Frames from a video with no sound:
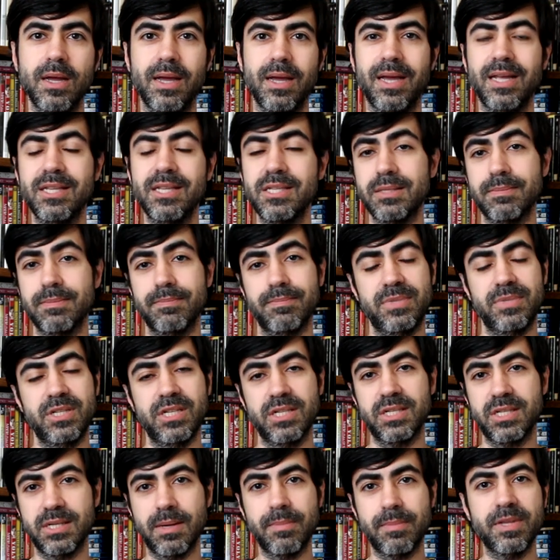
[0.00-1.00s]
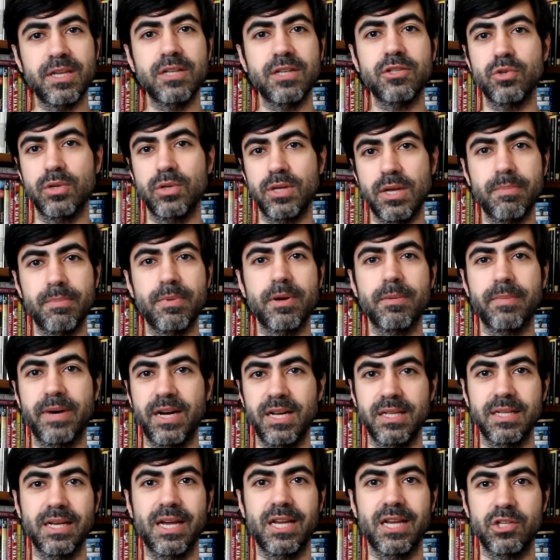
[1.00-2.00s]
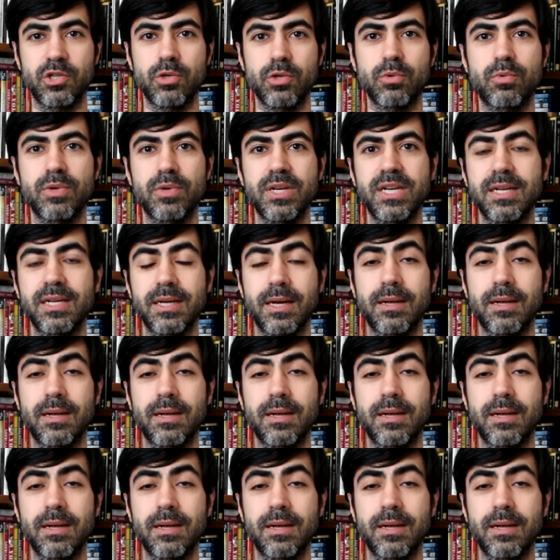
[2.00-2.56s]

It's just something to keep in mind as you read,